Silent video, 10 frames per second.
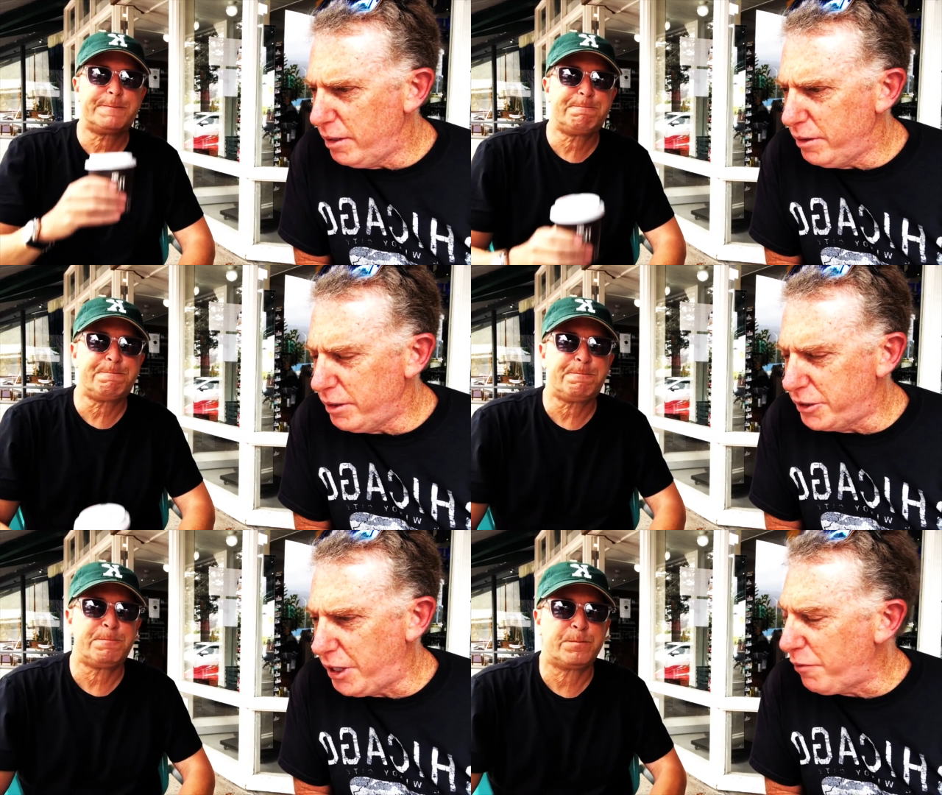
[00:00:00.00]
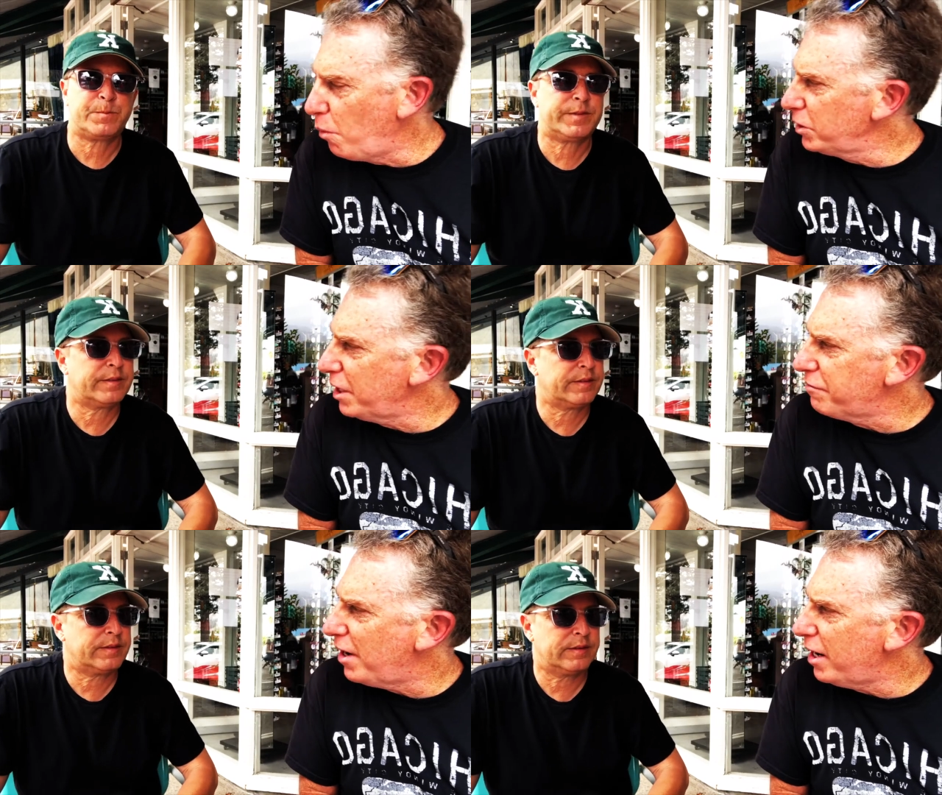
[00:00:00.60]
Speaker 1: did you ever almost
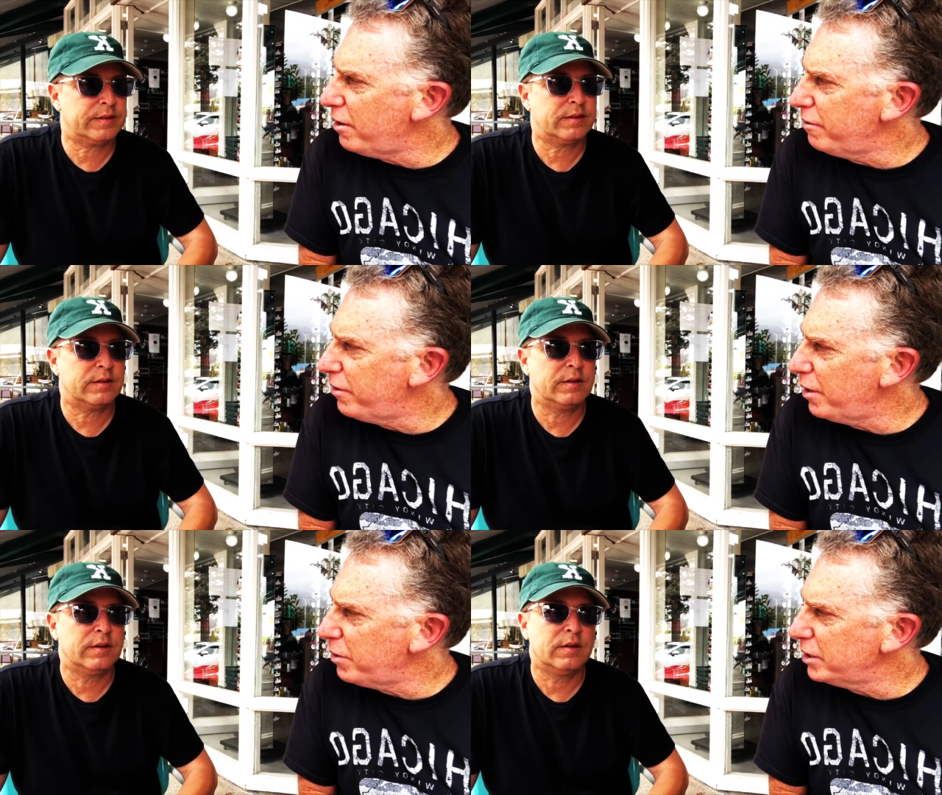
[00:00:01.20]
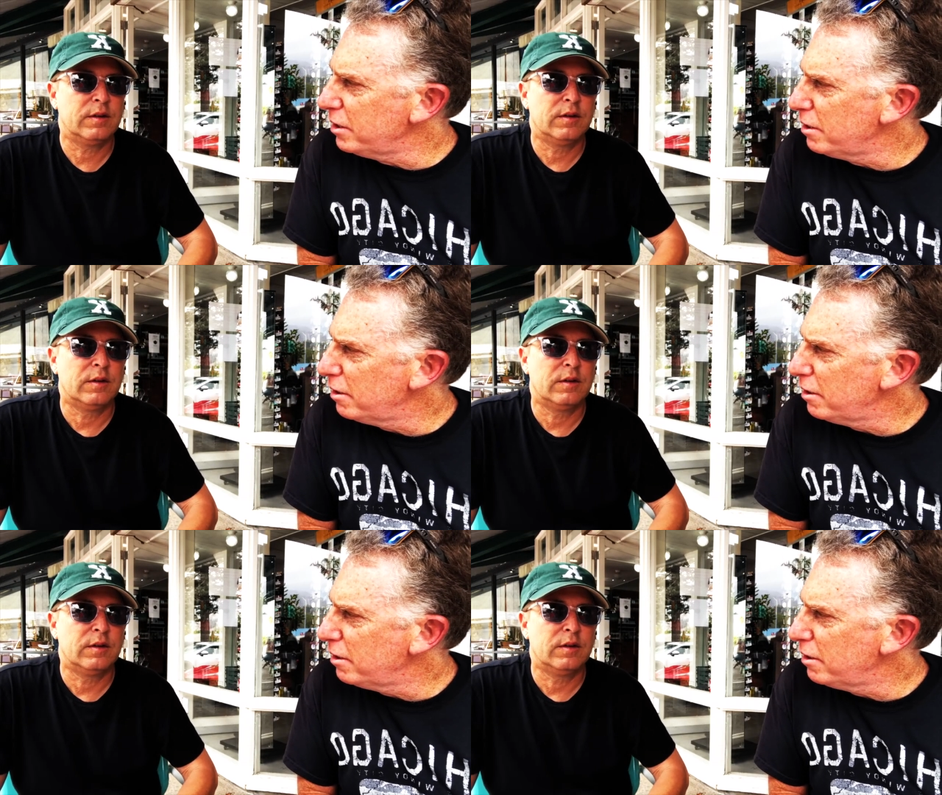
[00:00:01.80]
get fired for any reason?